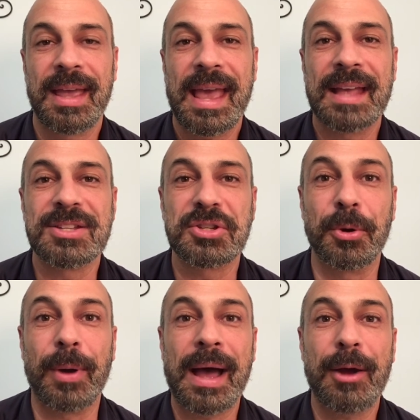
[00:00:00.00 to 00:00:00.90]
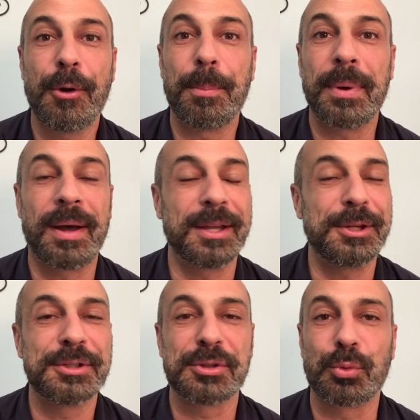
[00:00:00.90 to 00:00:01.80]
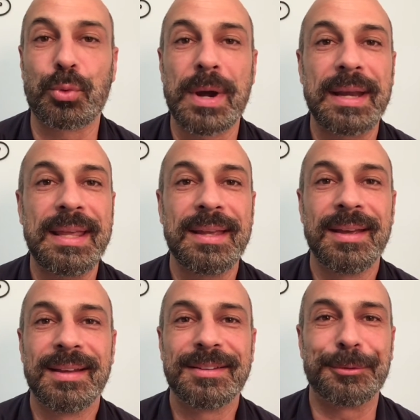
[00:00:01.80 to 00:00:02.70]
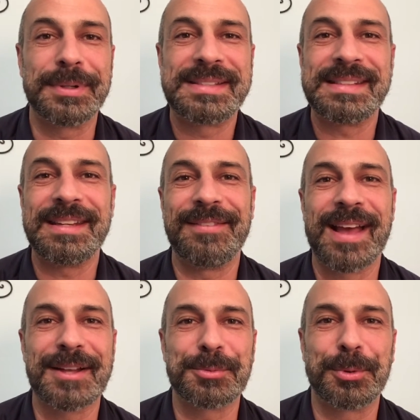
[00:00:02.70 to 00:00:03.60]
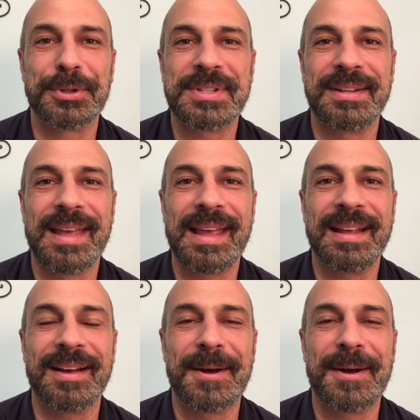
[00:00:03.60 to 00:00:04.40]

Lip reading: And so I hope you're just ready to receive God's word today.